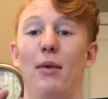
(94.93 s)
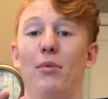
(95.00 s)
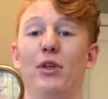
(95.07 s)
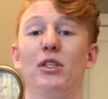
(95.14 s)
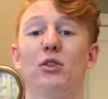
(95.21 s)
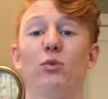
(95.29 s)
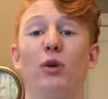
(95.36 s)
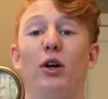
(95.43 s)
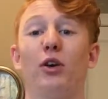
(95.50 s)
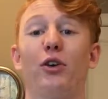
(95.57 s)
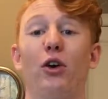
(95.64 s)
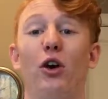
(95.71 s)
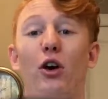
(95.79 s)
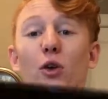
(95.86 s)
this is where all
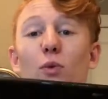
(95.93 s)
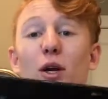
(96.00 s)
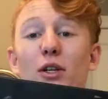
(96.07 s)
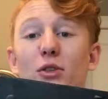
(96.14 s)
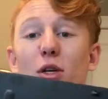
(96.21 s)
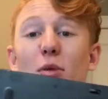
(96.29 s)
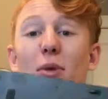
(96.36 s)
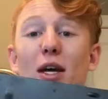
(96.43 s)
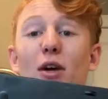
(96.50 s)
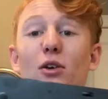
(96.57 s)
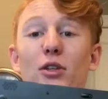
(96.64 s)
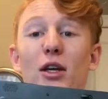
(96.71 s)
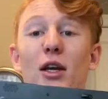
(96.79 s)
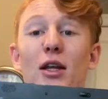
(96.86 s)
your hardware is going to be
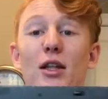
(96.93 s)
held.